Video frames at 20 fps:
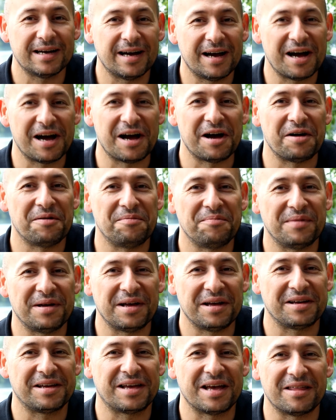
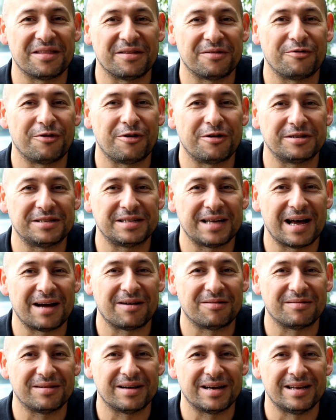and get the rods
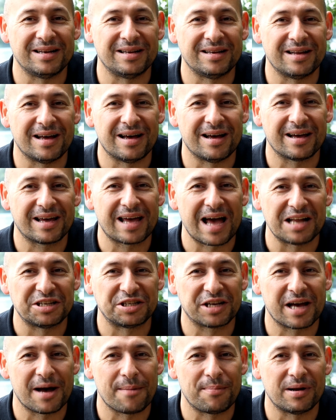out and catch
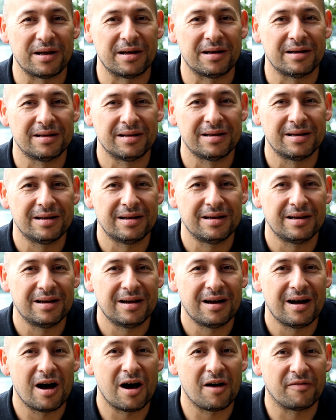a couple of
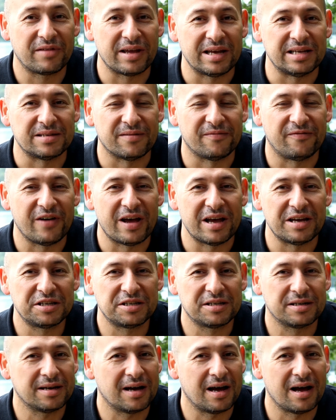half decent fish.